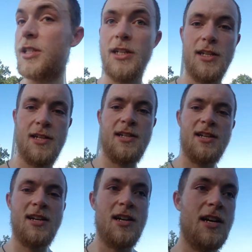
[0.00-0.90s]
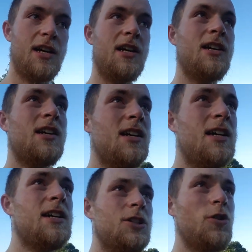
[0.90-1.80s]
to
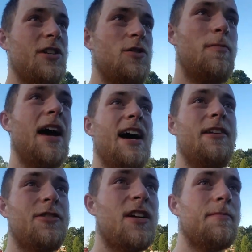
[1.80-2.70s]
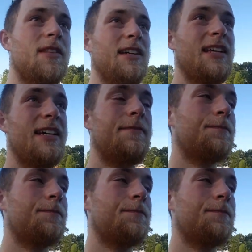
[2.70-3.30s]
treat you bad or something like that.